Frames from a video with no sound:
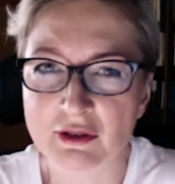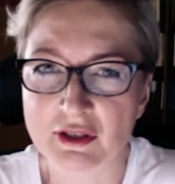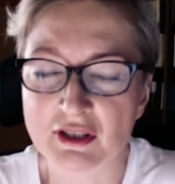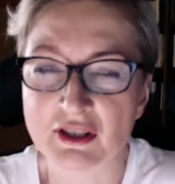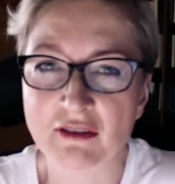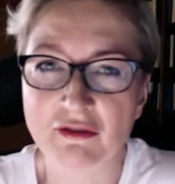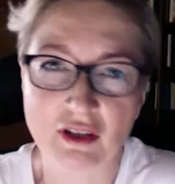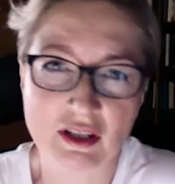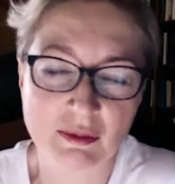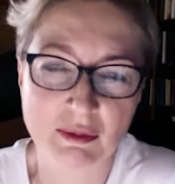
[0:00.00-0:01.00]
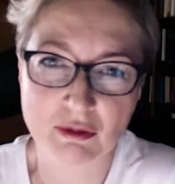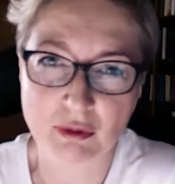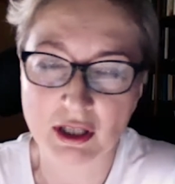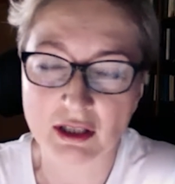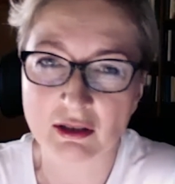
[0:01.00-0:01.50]
is this difference
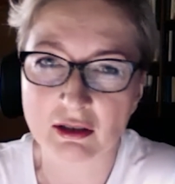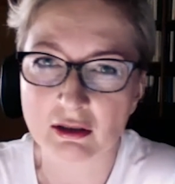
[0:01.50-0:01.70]
between